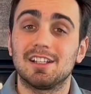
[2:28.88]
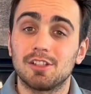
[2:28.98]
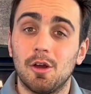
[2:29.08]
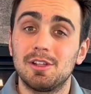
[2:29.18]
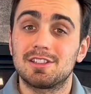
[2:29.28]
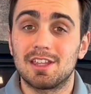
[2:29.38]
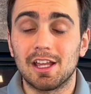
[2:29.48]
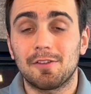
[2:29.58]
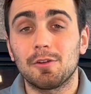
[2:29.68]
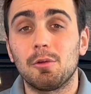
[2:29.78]
always,
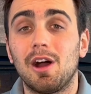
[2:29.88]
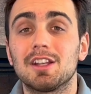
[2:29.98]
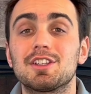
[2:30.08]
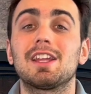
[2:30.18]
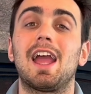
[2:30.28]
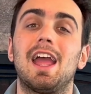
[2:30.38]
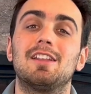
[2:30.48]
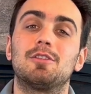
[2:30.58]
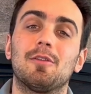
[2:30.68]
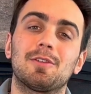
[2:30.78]
thanks for watching,
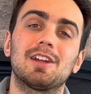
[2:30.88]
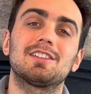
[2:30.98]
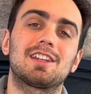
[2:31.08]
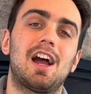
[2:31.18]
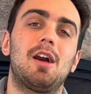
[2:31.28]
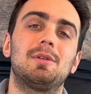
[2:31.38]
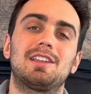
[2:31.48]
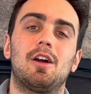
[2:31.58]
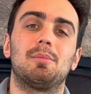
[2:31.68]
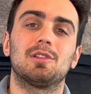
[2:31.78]
and don't forget to comment
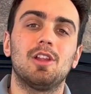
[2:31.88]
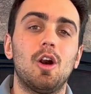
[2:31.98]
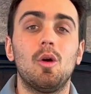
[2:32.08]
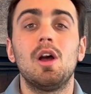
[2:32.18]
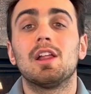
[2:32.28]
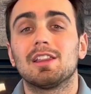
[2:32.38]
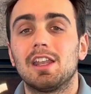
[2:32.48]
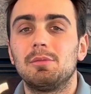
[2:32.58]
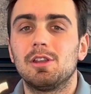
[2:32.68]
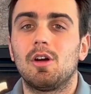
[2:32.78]
down below
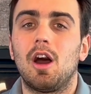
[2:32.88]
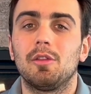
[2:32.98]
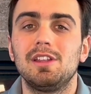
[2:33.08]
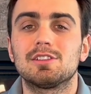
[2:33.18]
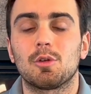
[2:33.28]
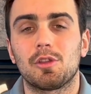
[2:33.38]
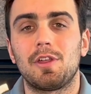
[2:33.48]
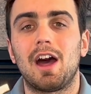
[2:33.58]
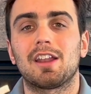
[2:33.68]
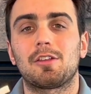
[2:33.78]
letting me know how these
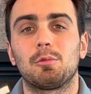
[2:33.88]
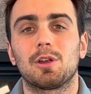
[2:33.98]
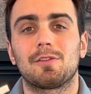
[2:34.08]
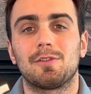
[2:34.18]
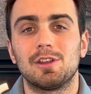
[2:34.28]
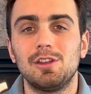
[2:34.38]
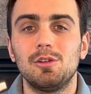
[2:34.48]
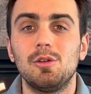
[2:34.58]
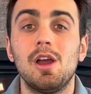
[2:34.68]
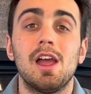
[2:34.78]
orthotics work for
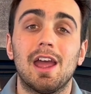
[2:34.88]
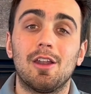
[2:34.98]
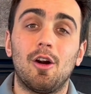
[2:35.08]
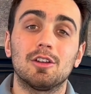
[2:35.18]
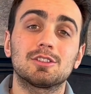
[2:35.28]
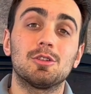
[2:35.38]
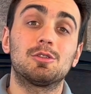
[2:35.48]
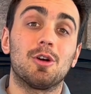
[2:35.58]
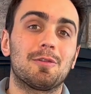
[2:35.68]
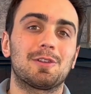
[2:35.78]
you, and
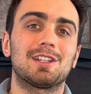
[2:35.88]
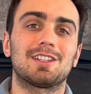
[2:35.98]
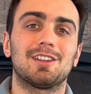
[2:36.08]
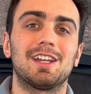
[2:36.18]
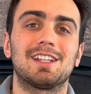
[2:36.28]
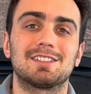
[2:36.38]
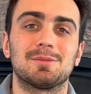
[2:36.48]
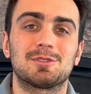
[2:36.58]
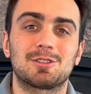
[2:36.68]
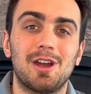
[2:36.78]
also don't forget to like and
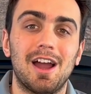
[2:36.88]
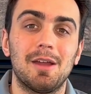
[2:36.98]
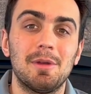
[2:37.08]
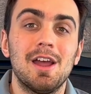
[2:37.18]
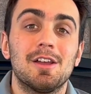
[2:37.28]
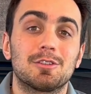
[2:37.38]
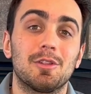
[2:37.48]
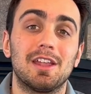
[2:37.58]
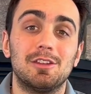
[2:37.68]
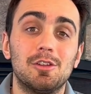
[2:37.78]
subscribe so
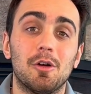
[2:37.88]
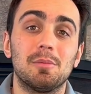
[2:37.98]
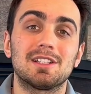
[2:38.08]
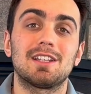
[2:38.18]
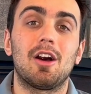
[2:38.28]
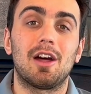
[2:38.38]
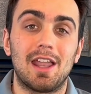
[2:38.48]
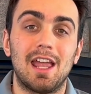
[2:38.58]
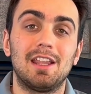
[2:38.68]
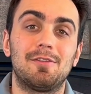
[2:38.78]
that you don't miss out
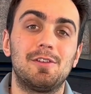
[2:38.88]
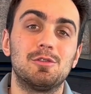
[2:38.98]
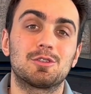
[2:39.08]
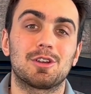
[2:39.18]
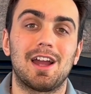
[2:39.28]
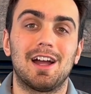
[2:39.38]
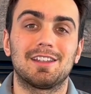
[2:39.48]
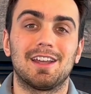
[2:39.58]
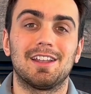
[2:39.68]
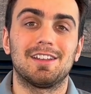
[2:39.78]
on any future content.